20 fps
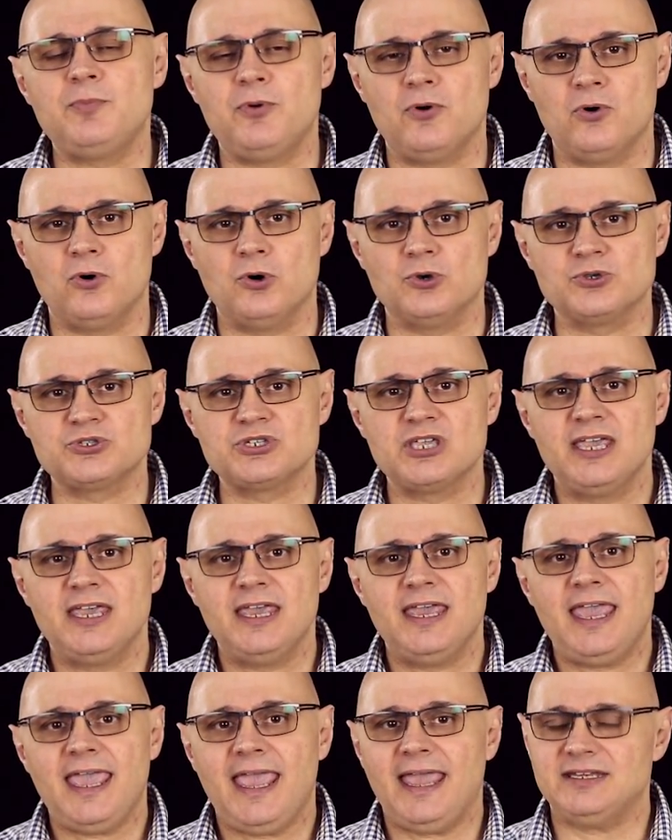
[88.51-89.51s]
pores
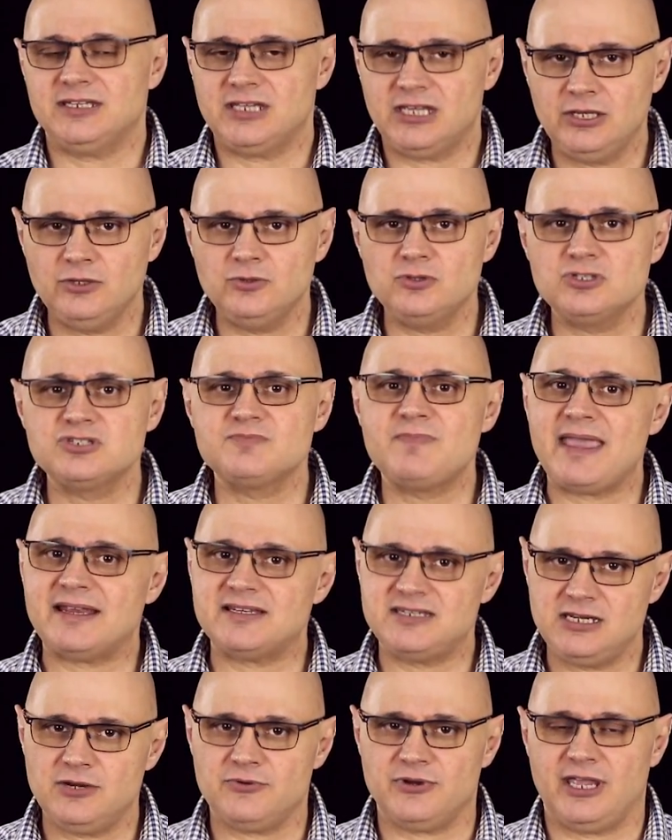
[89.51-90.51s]
and kills
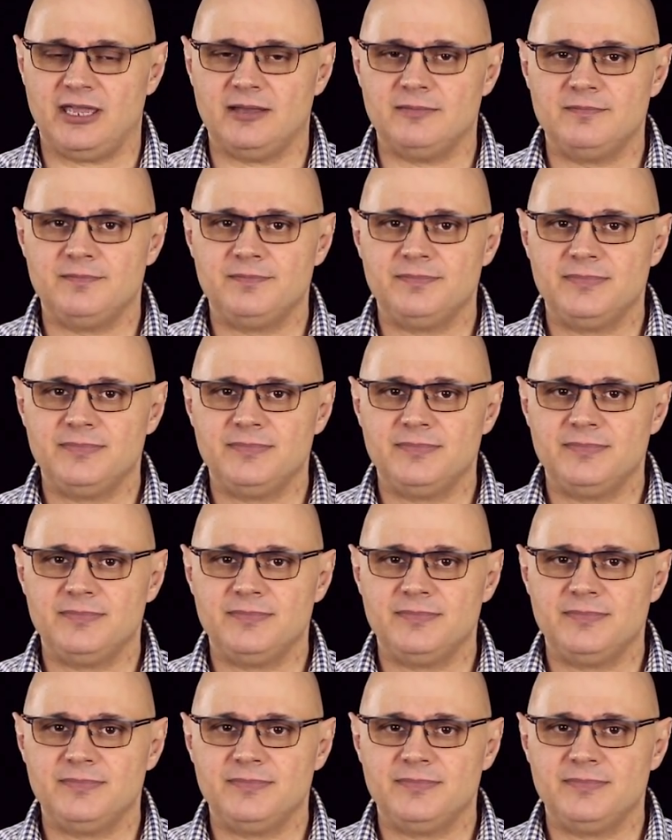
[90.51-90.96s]
bacteria.